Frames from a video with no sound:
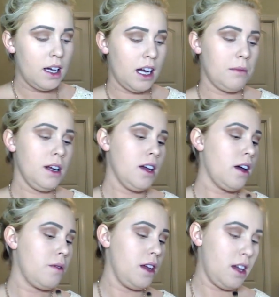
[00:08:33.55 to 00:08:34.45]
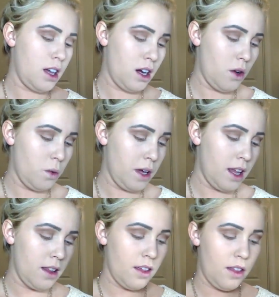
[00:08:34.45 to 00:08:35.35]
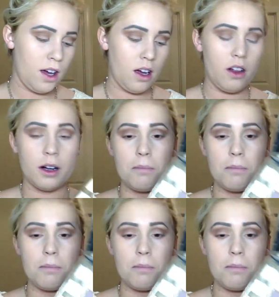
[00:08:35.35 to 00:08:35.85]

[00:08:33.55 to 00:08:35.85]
and I'm going to go in with the color